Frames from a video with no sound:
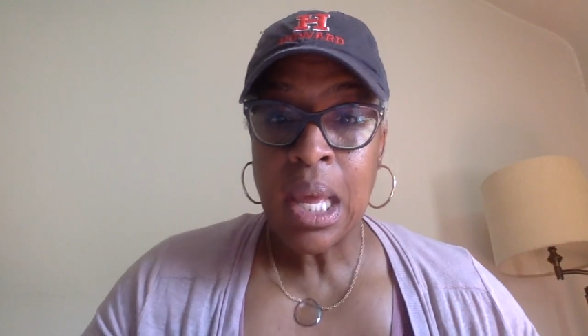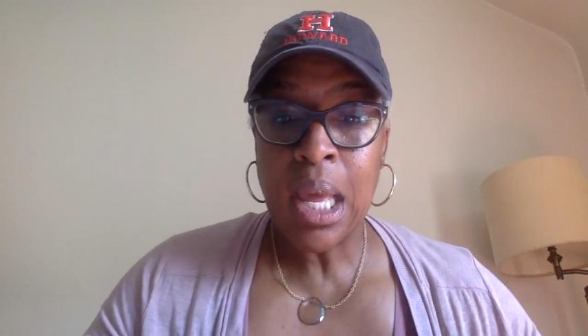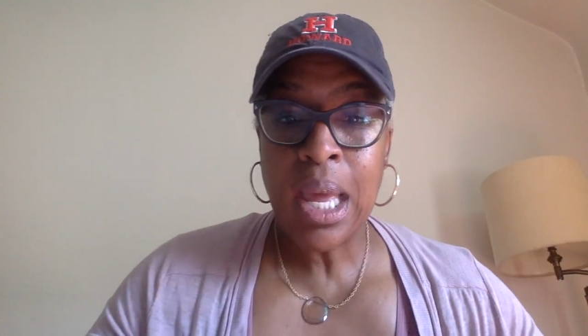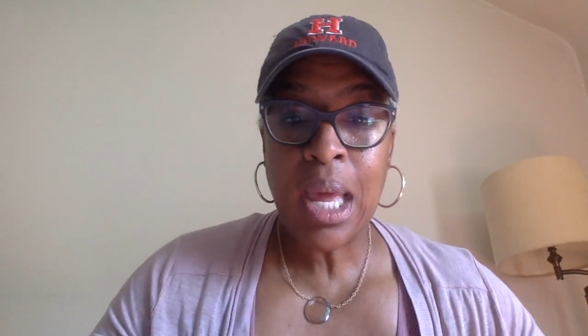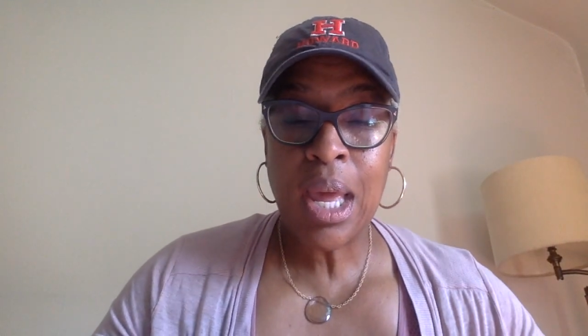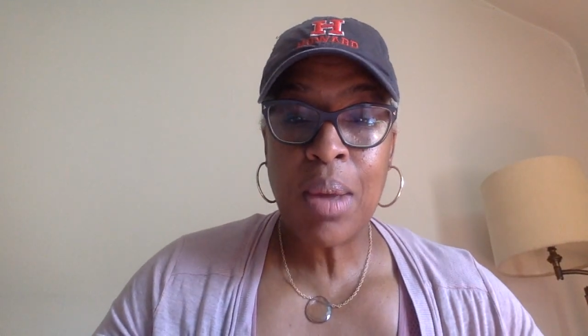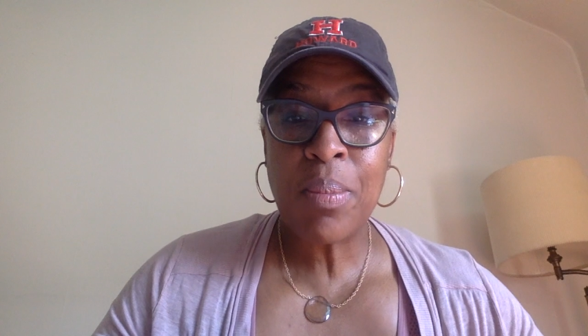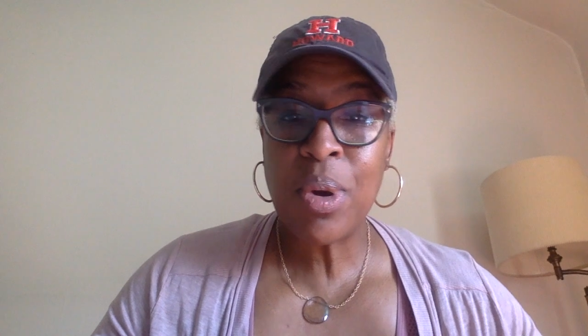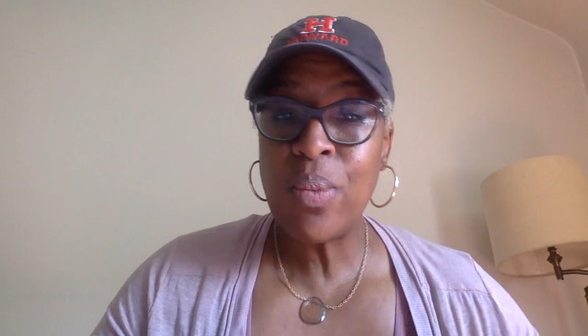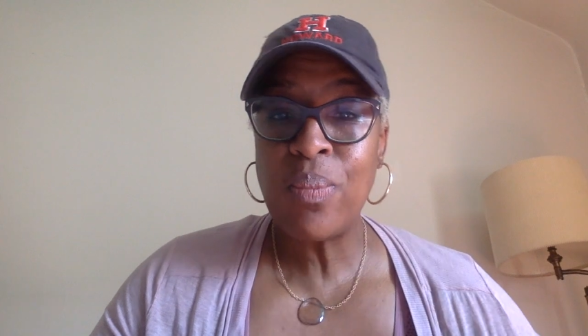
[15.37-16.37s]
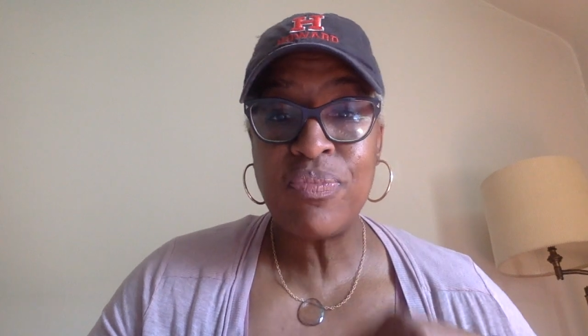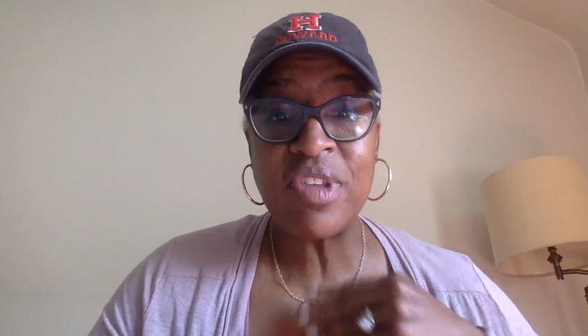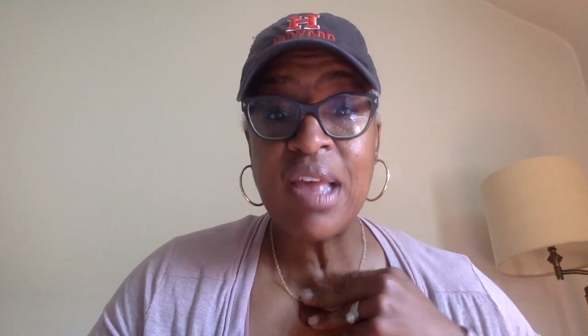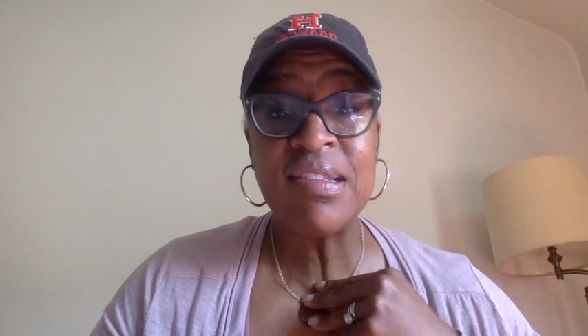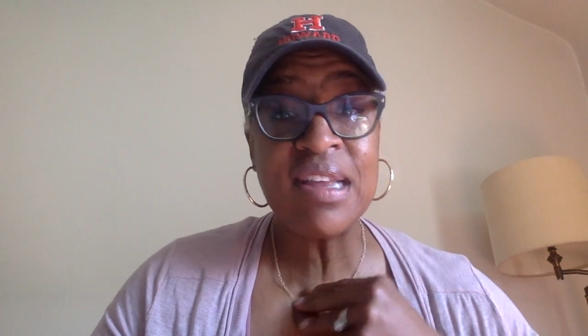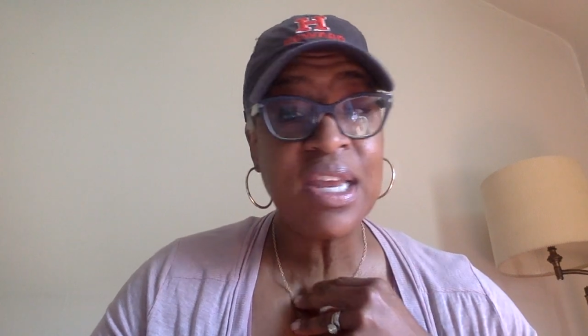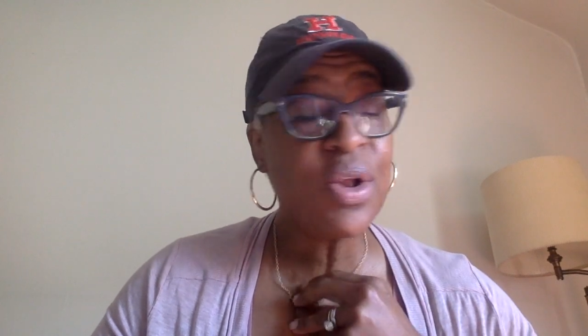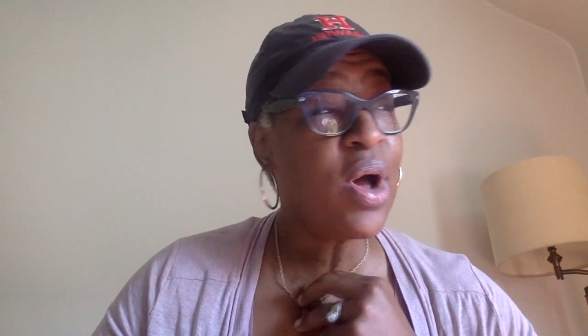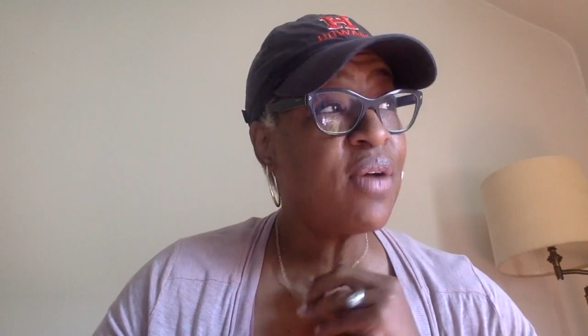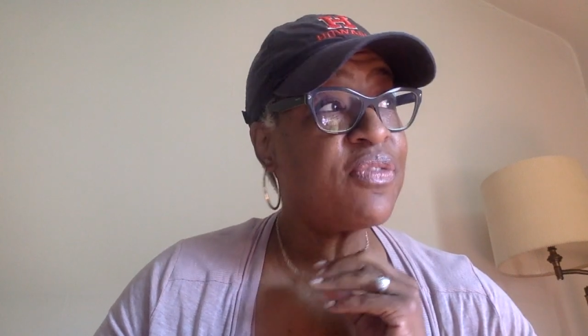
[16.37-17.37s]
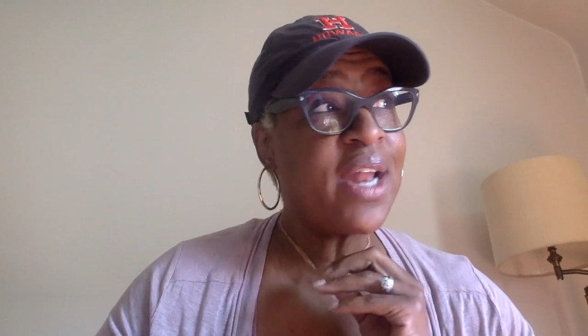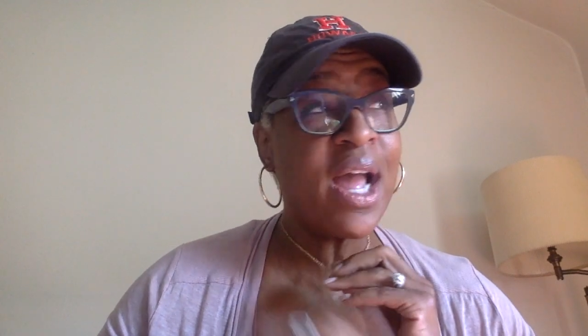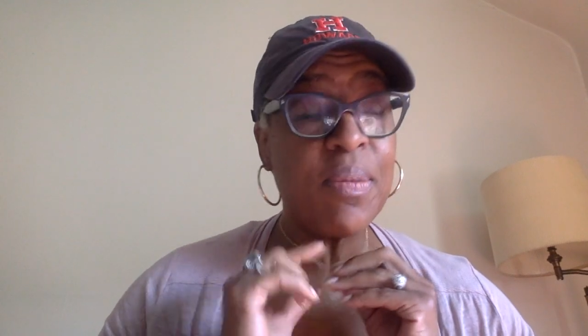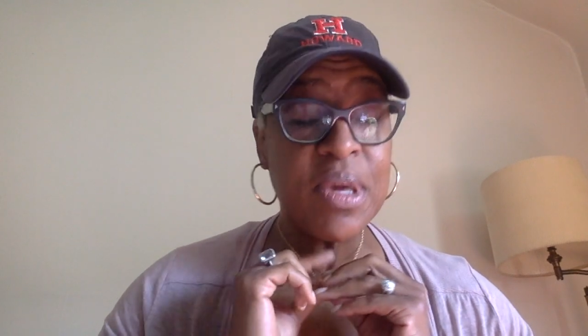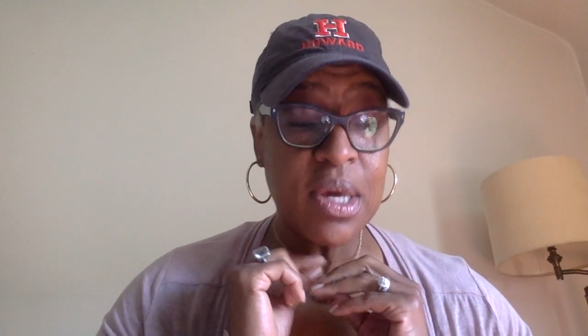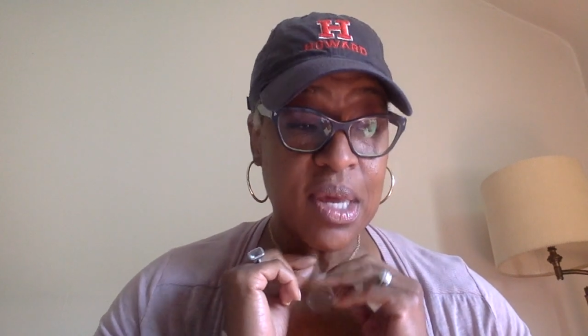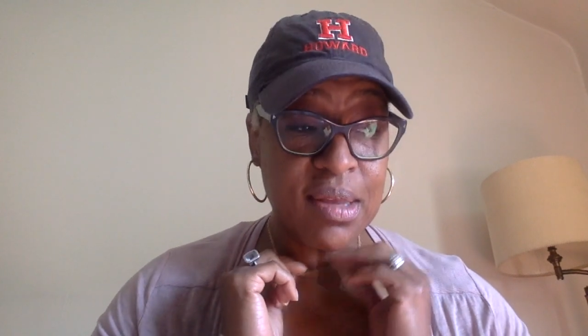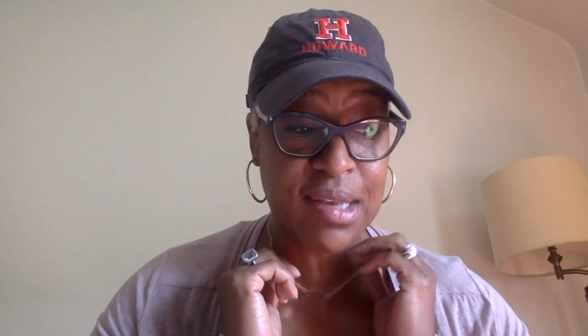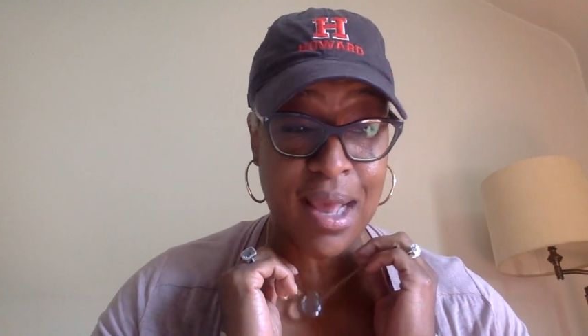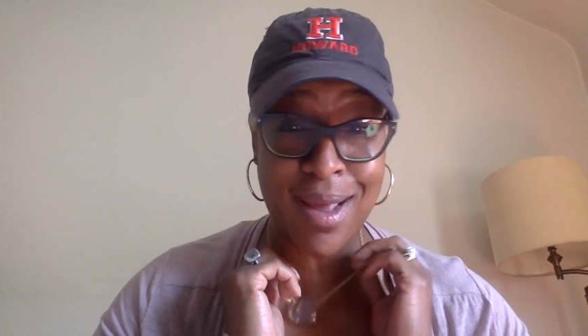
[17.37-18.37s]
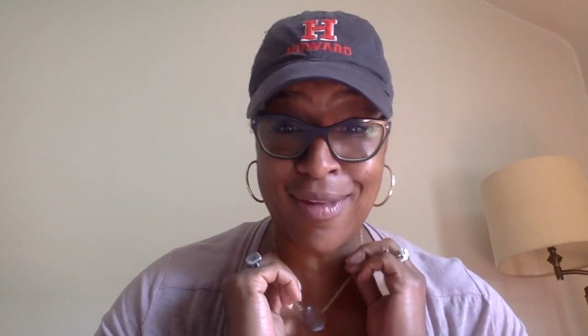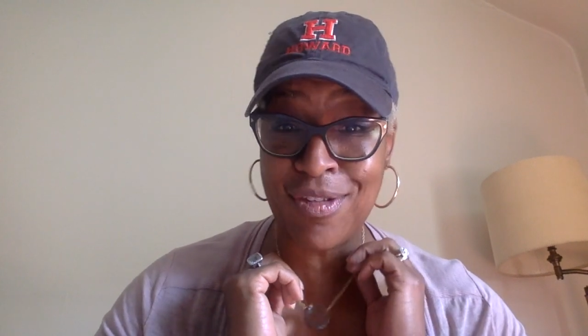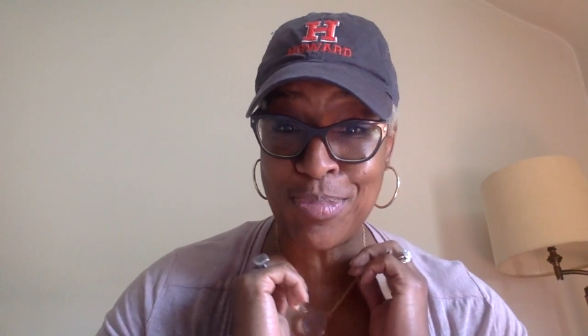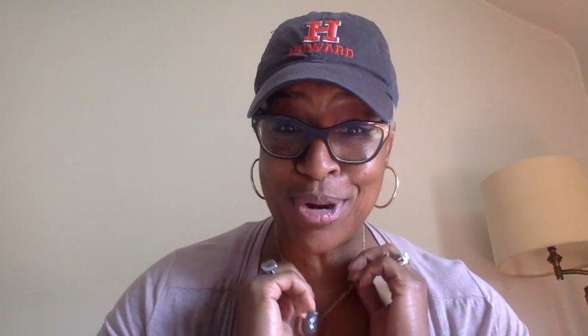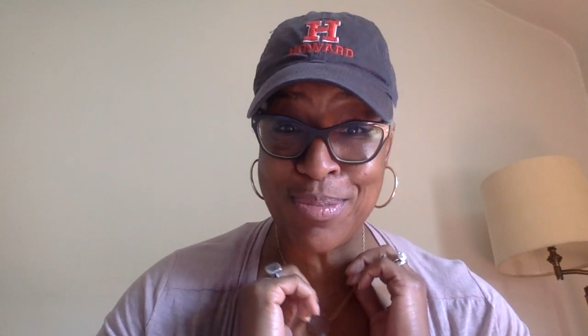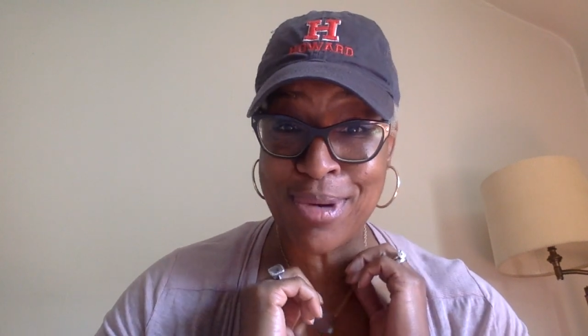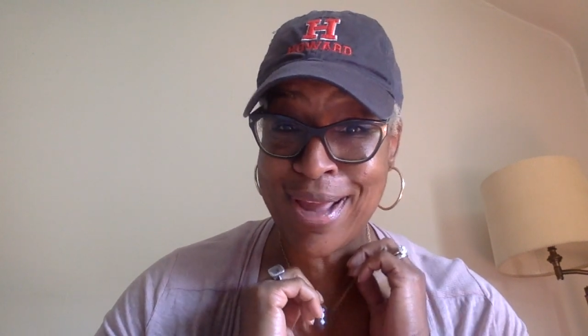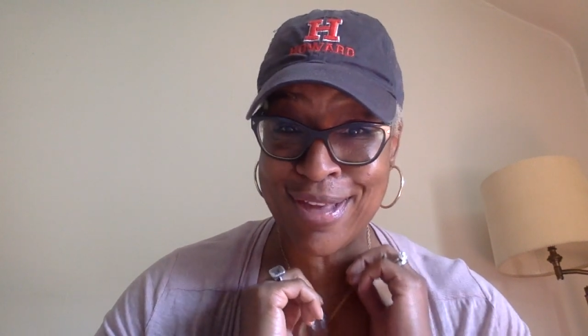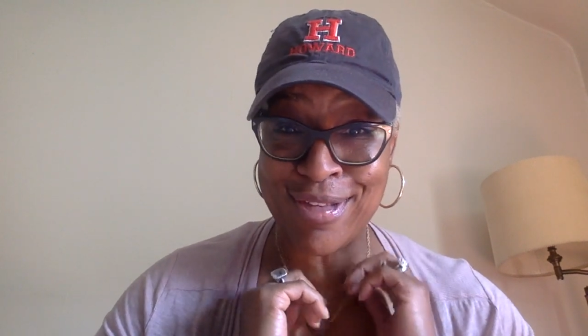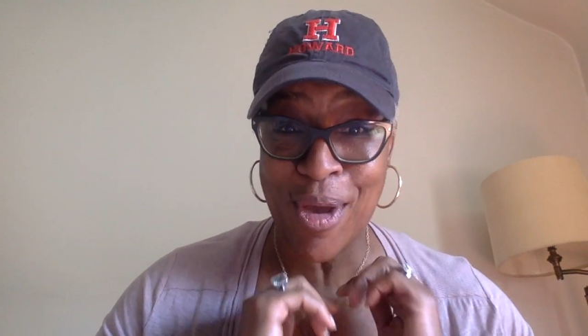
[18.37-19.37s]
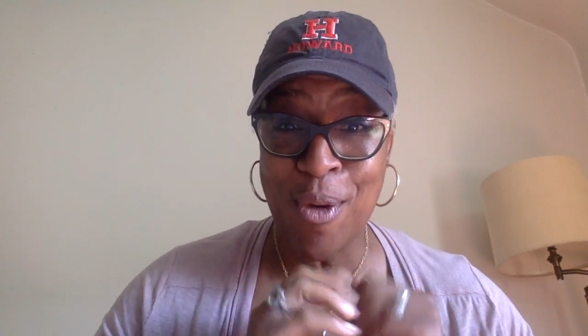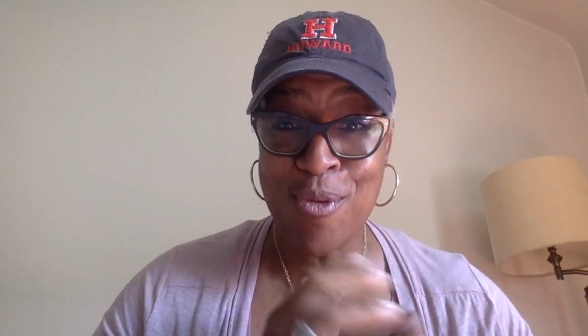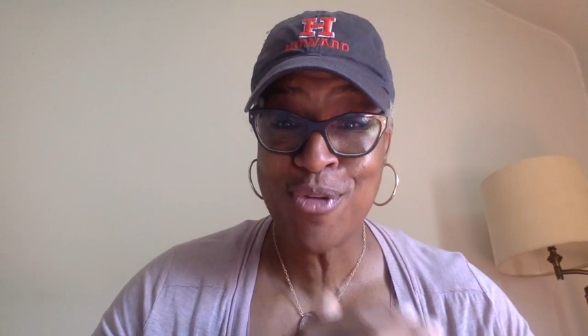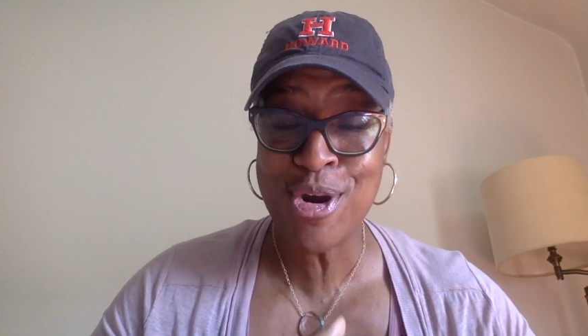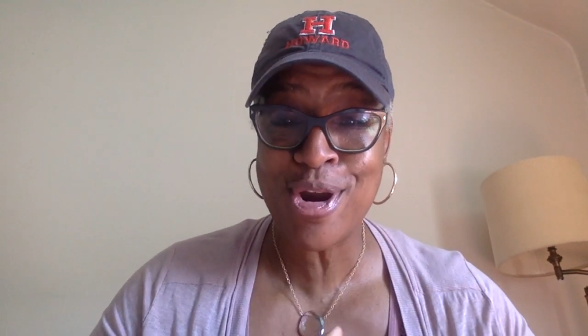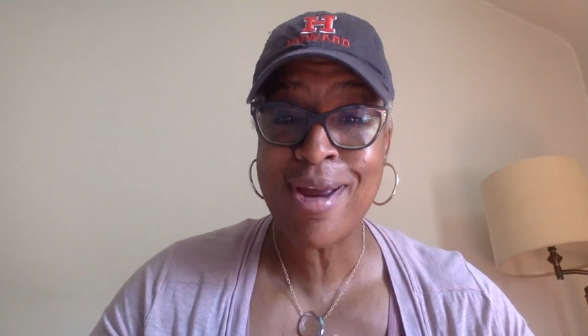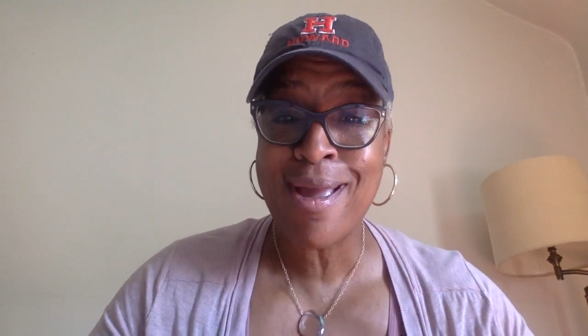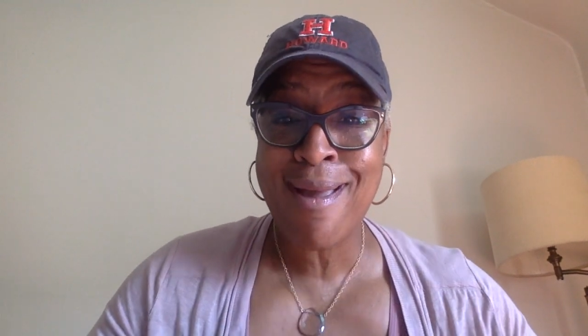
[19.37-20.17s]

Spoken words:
But dusting it off now because spring break is over,